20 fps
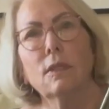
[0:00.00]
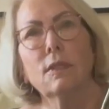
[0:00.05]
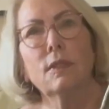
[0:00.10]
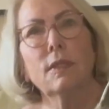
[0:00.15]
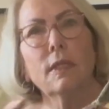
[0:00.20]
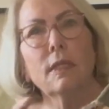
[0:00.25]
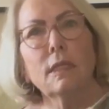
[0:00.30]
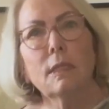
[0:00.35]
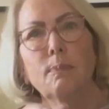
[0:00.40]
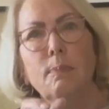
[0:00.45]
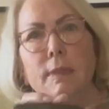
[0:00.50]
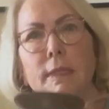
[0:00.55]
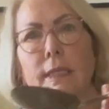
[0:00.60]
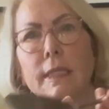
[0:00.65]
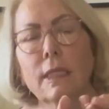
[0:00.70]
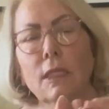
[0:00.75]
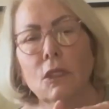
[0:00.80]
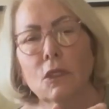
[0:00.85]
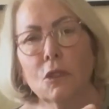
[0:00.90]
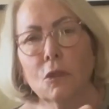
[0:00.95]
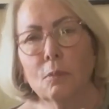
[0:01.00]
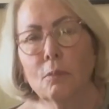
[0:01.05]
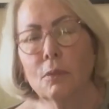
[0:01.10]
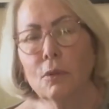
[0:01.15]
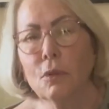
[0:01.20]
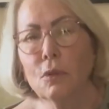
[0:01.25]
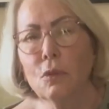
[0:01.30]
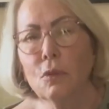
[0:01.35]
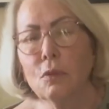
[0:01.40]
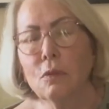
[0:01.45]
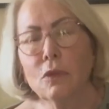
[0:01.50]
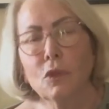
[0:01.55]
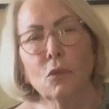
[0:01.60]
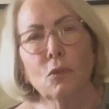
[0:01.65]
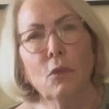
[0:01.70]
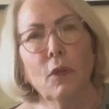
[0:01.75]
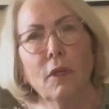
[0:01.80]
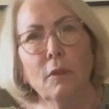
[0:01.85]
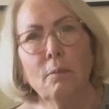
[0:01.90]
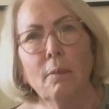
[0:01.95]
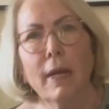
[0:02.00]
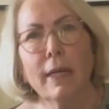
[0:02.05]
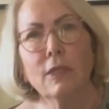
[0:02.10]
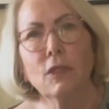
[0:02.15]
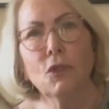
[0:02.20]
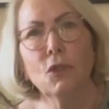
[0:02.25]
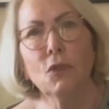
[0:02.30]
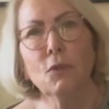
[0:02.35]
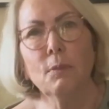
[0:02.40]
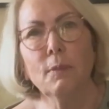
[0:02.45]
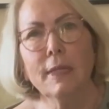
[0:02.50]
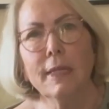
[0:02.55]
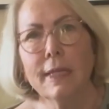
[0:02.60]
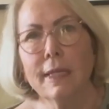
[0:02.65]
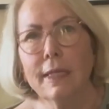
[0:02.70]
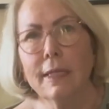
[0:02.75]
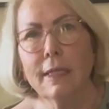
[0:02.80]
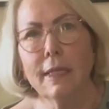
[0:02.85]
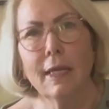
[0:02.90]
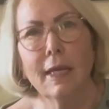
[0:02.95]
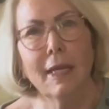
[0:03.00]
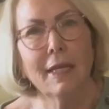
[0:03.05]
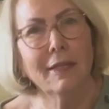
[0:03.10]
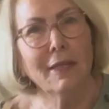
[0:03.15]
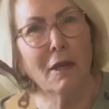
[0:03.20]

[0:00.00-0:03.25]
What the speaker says: This particular booth was run by 2 men.